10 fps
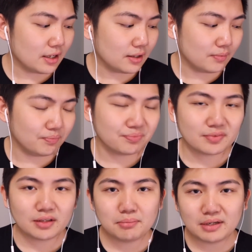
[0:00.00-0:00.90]

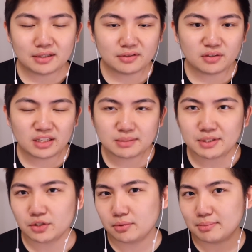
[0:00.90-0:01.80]
But
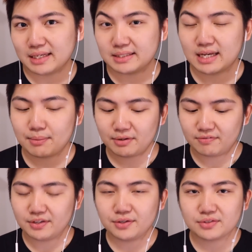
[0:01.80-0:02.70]
especially when I make tapping
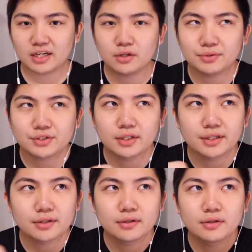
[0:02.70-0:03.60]
videos, I always
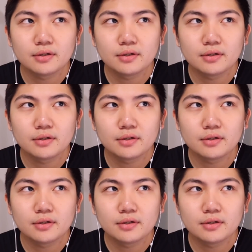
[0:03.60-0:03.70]
like,